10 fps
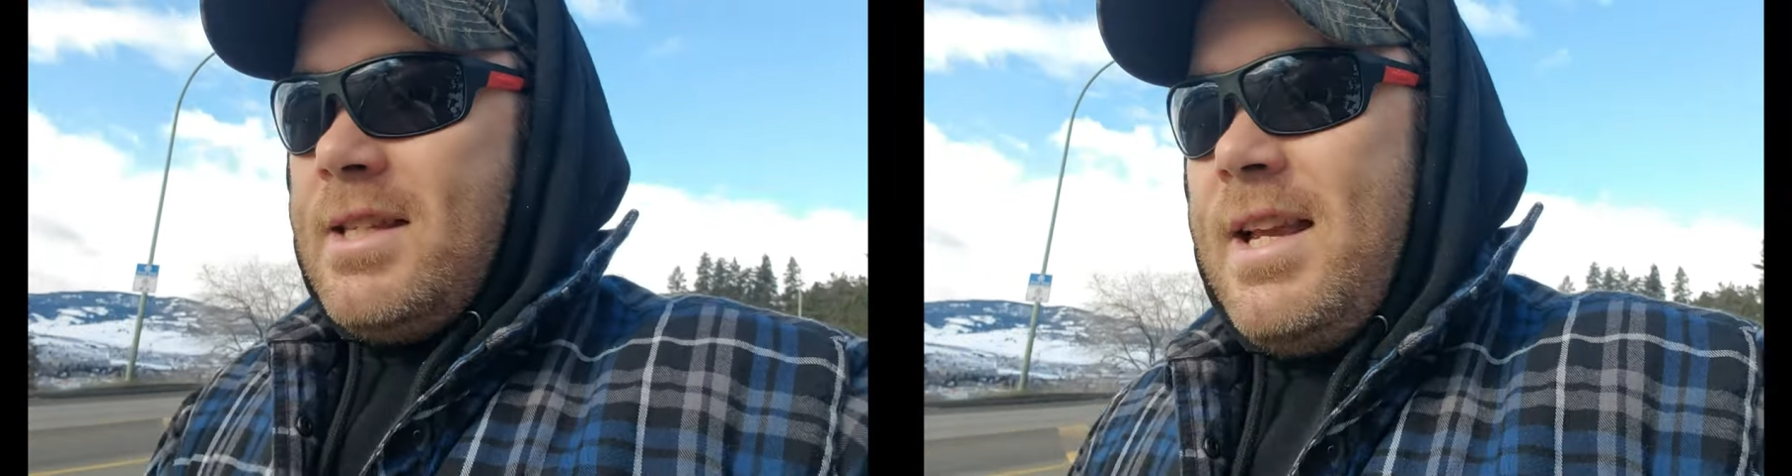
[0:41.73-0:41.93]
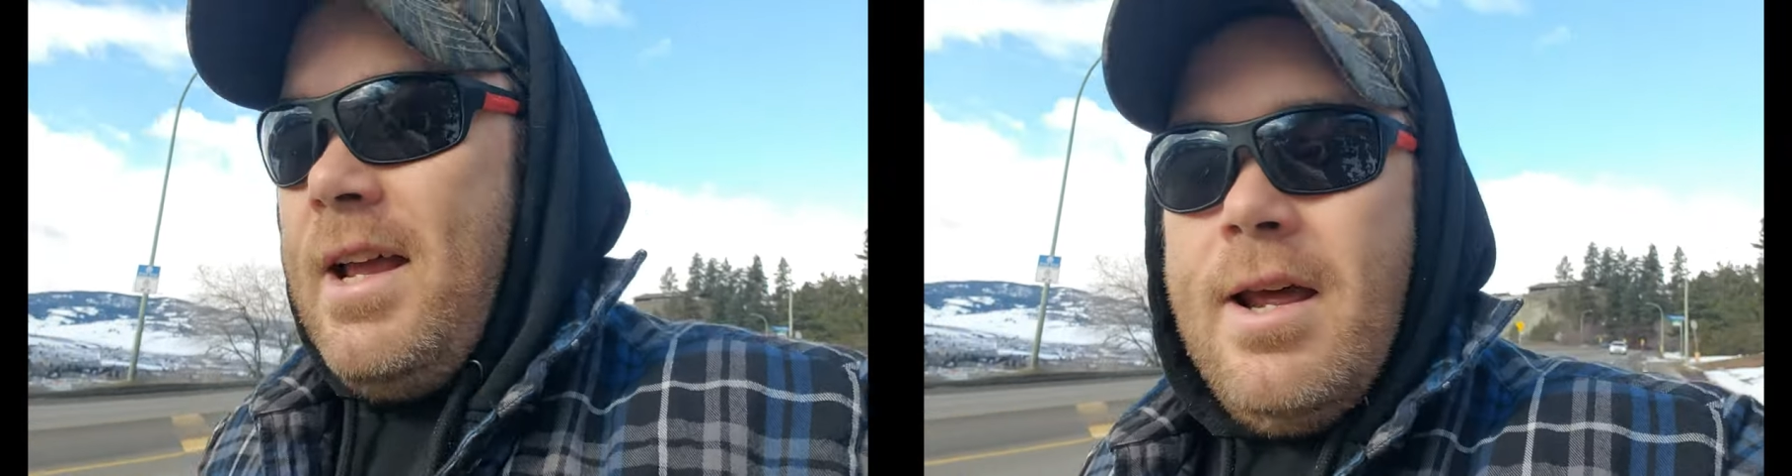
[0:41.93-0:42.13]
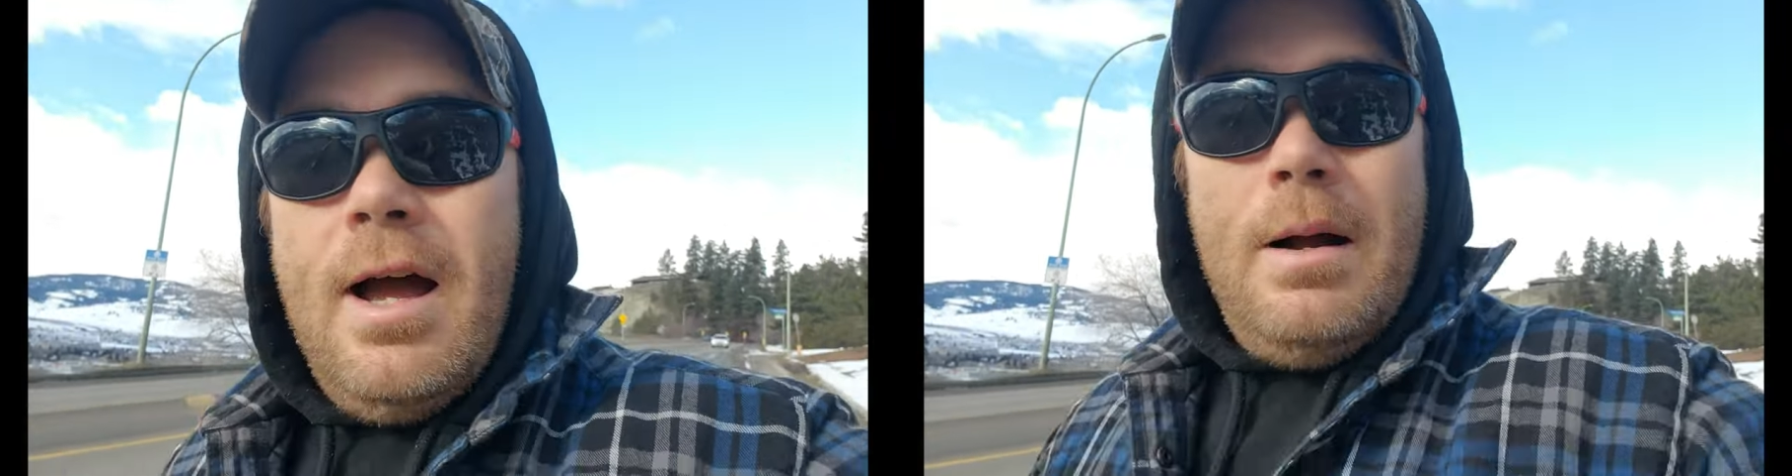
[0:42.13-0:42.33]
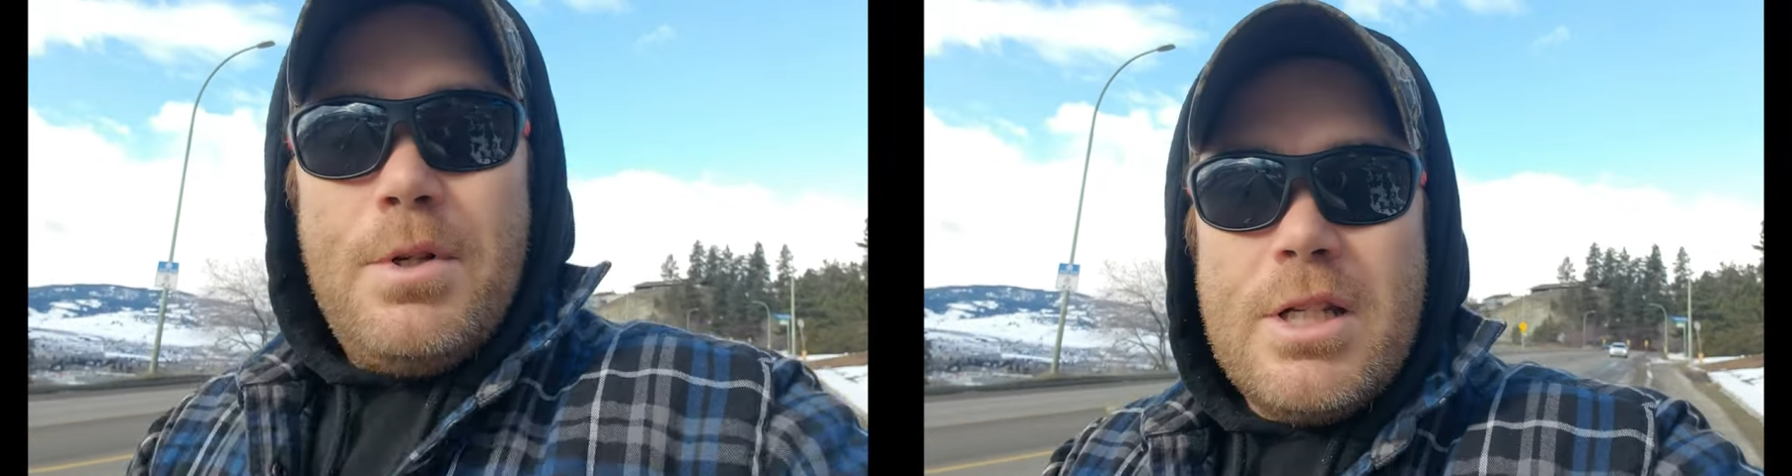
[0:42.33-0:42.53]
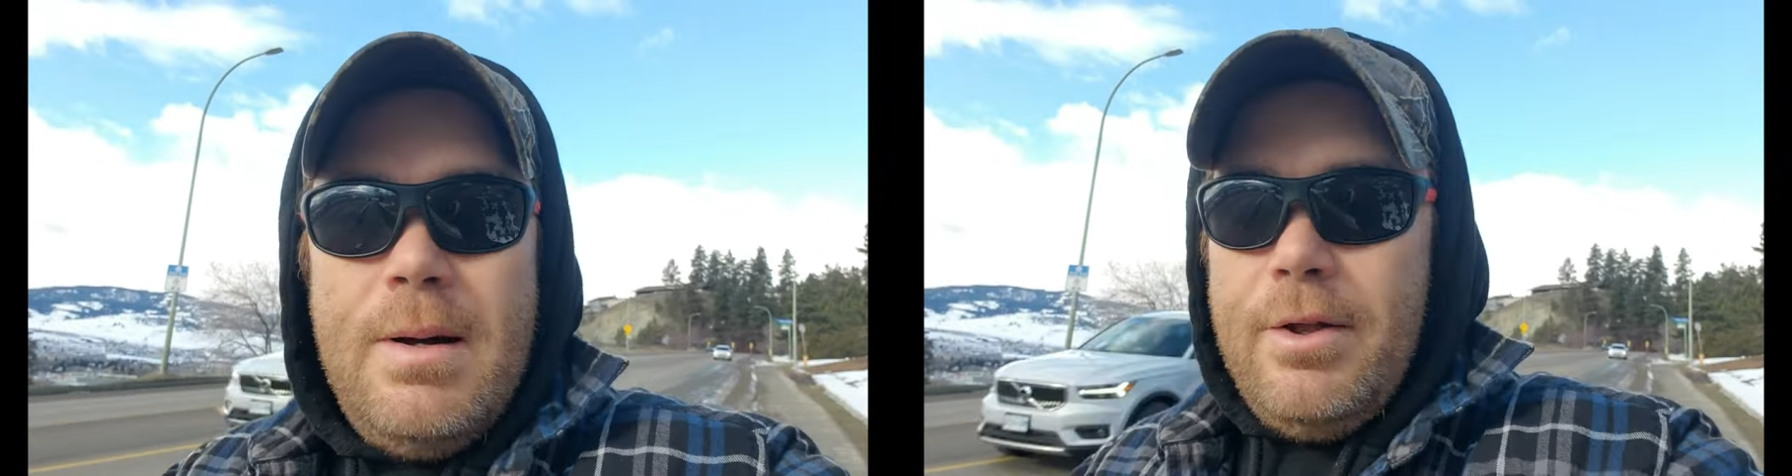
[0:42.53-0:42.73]
said, I'm
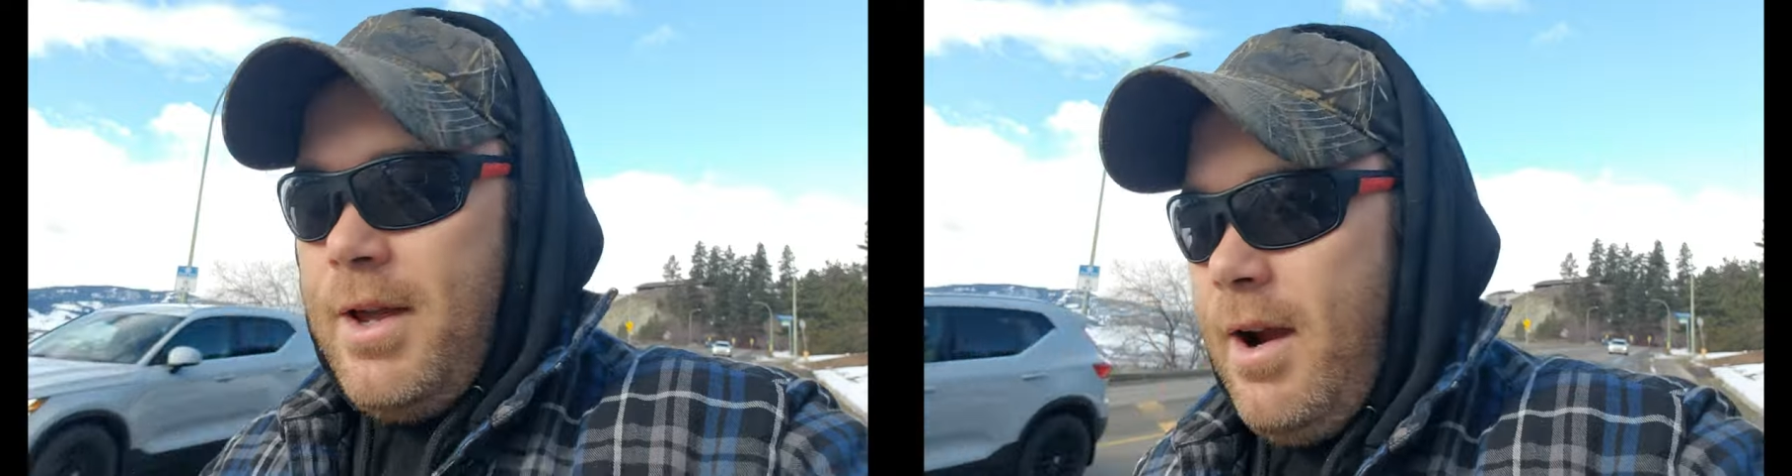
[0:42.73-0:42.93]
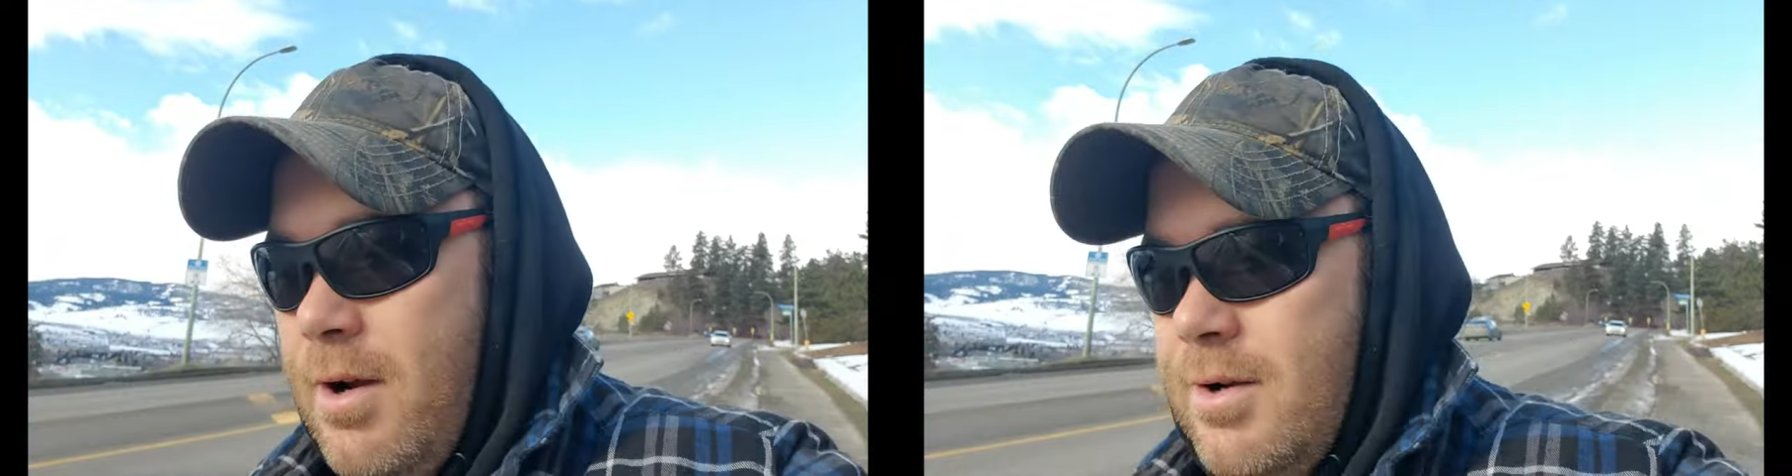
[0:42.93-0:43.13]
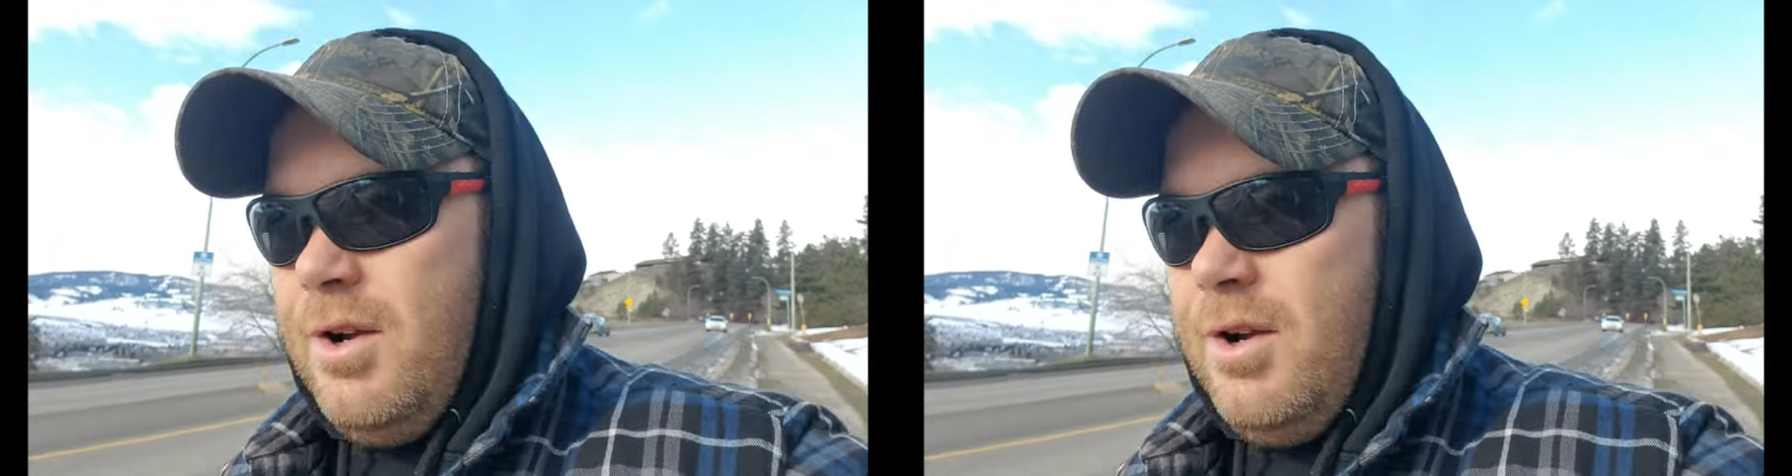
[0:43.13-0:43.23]
just out there.